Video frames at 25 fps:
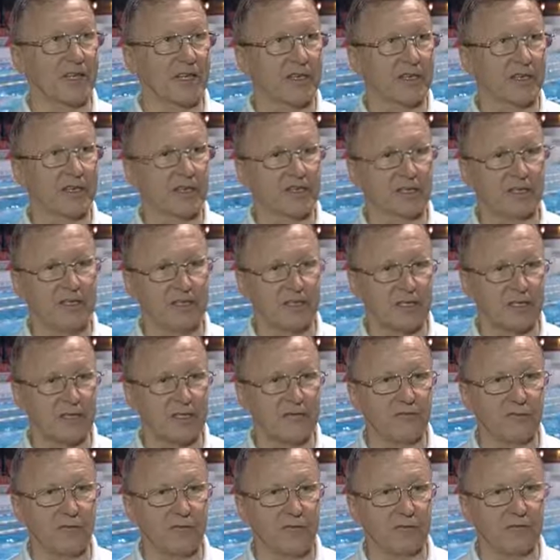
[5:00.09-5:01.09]
I was
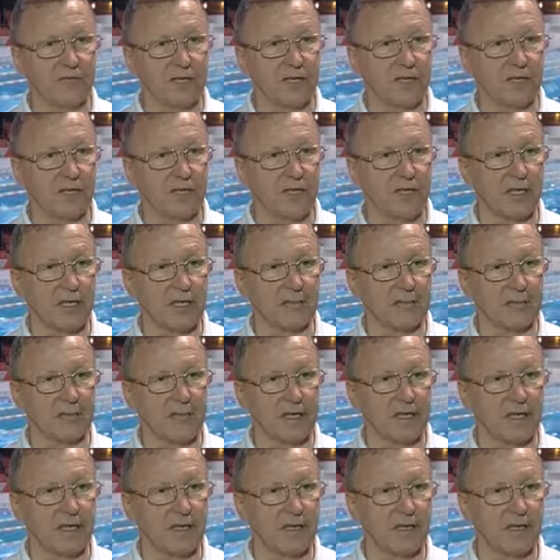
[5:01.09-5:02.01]
involved in uh, in